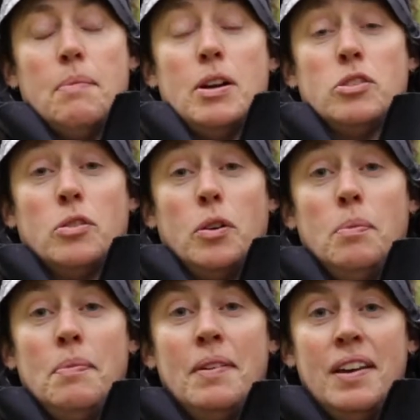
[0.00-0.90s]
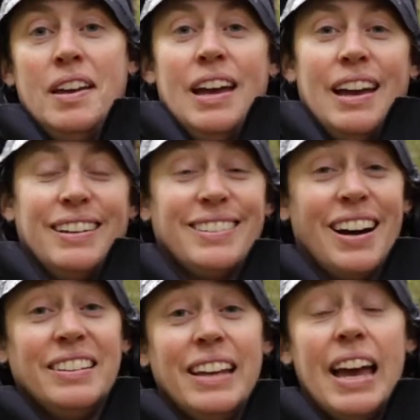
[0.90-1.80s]
mushroom. And it's
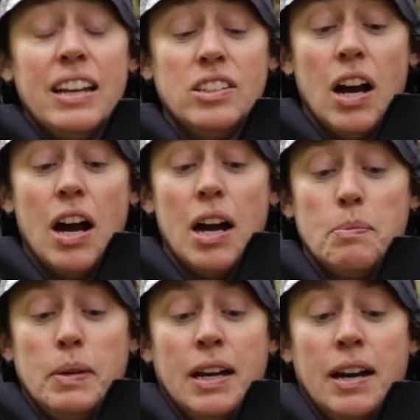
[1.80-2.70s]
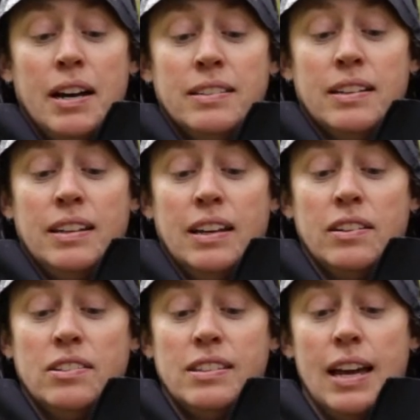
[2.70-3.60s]
called the hedgehog because on the
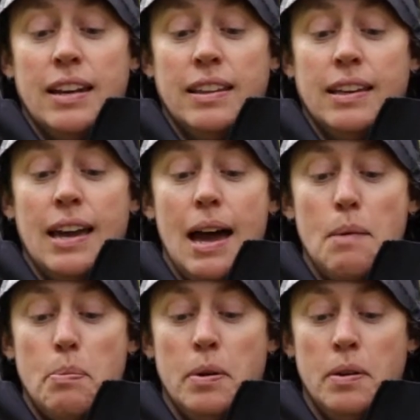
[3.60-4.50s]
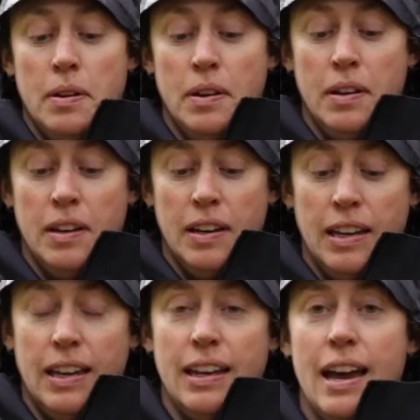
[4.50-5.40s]
other side of the cap,
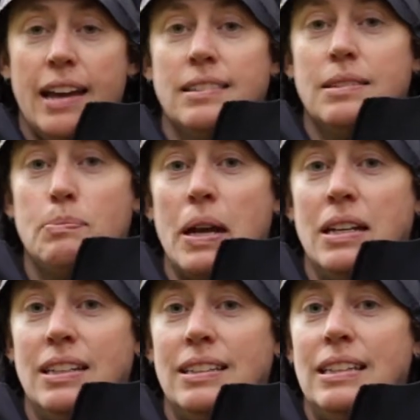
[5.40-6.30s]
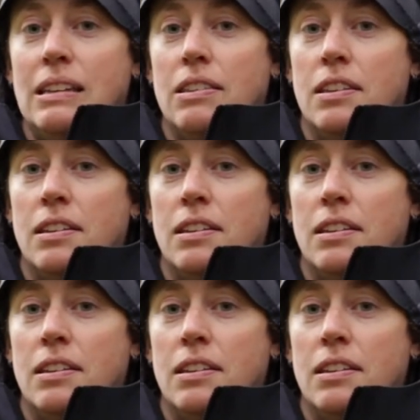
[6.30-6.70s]
it has spiny teeth